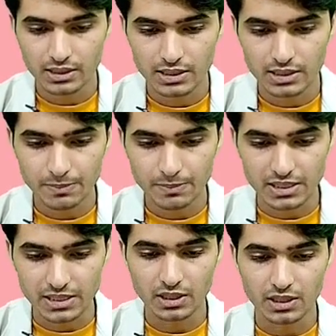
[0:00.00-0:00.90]

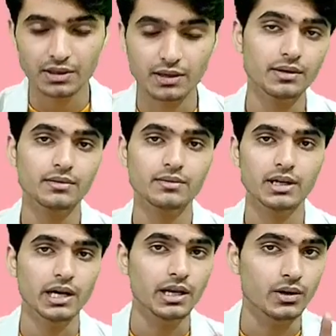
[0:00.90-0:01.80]
Spasms are occurring here
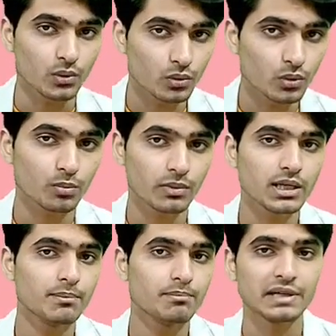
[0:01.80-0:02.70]
and no normal
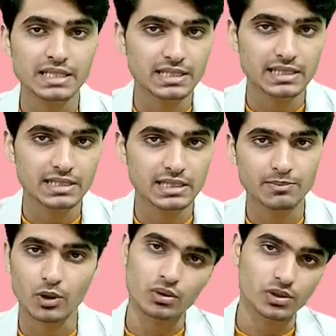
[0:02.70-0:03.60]
peristalsis
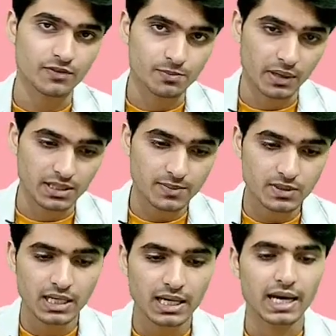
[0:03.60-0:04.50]
because of the spasms,